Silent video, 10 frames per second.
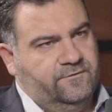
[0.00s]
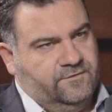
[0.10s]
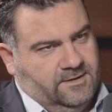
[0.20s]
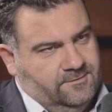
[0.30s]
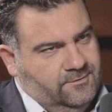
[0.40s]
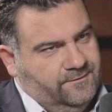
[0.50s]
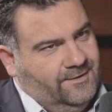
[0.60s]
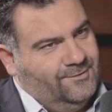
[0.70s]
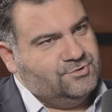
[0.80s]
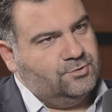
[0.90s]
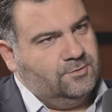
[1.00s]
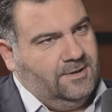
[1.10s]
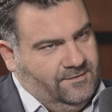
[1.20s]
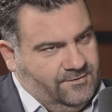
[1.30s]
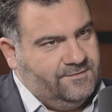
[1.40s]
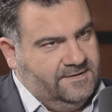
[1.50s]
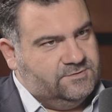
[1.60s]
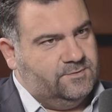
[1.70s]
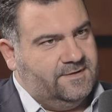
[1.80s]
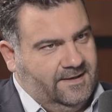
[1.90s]
you've done also other
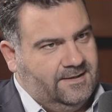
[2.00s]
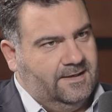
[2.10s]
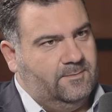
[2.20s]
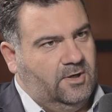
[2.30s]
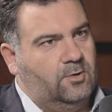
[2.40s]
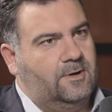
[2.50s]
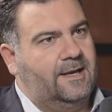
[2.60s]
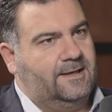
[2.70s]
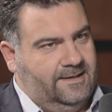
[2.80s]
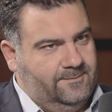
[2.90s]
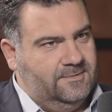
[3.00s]
things with along UCLan.